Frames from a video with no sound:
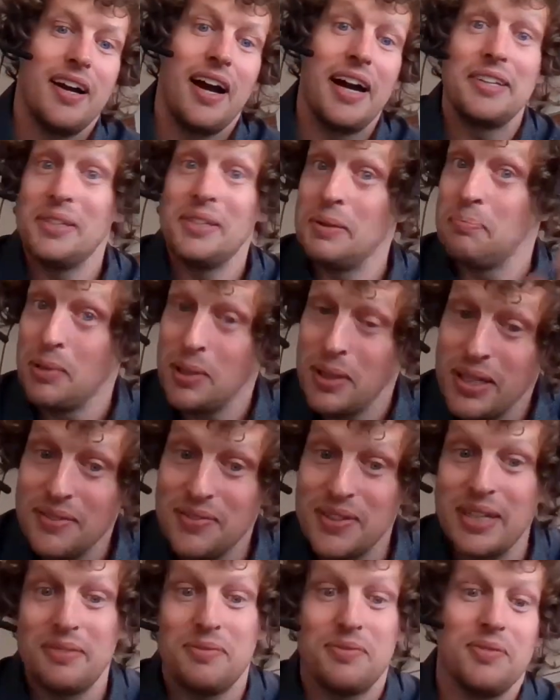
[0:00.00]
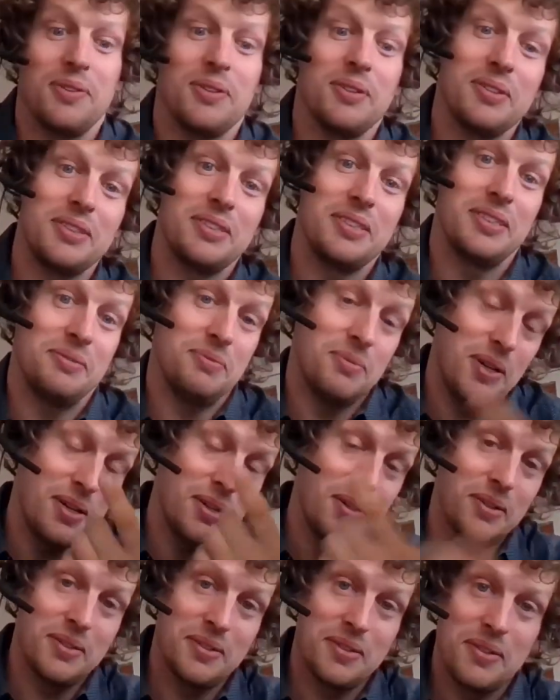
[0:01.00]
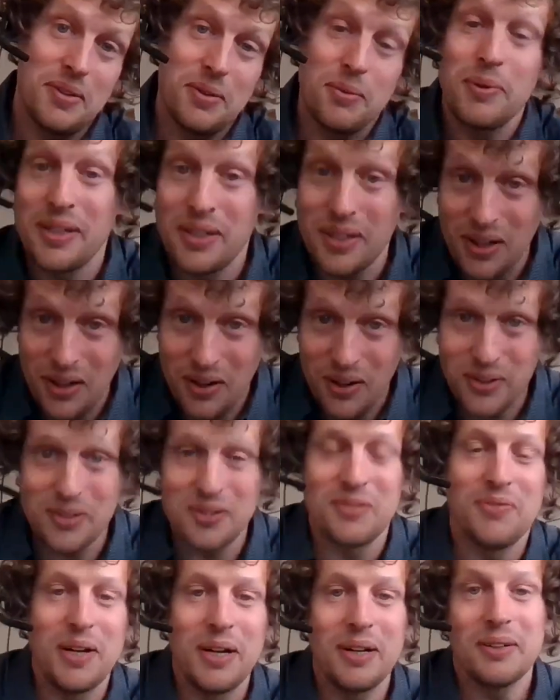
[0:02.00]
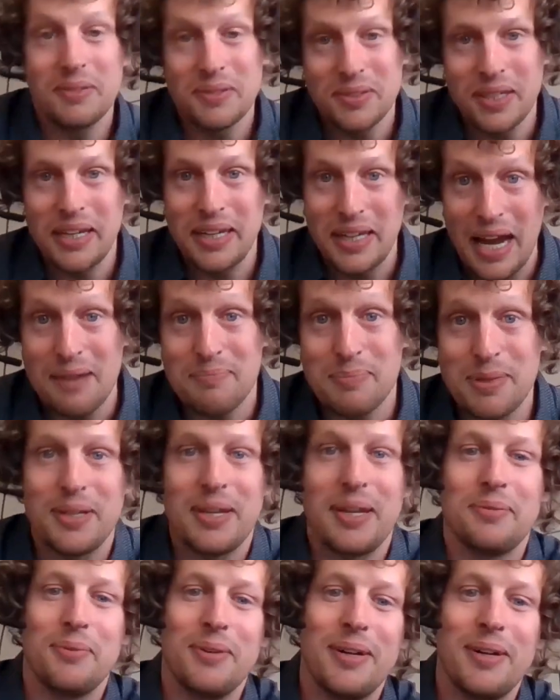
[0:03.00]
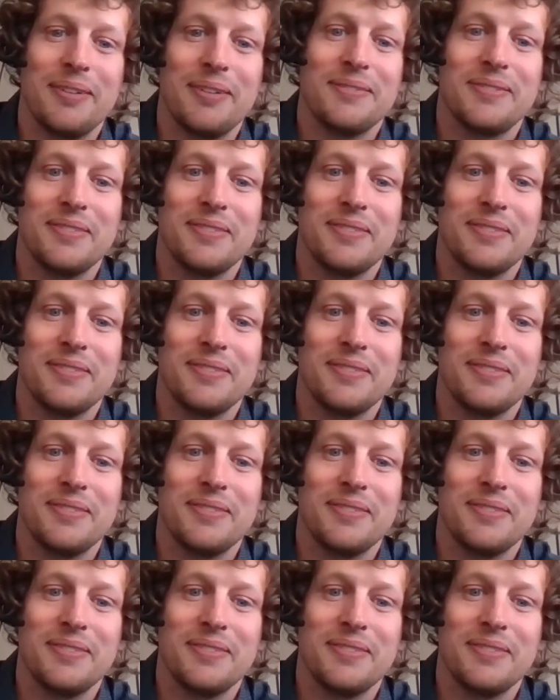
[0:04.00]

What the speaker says: I didn't believe it at first, and well, the way the cards fell, it happened that way.